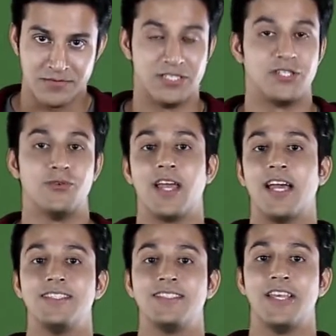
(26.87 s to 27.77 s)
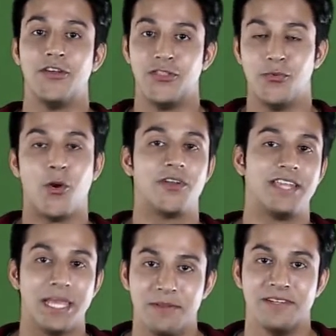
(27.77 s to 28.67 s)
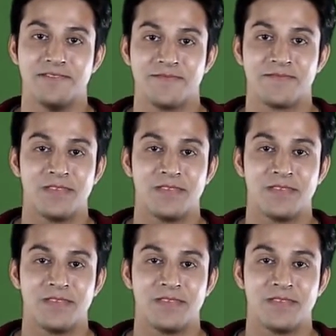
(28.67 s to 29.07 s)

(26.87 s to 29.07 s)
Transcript: is known as the water table.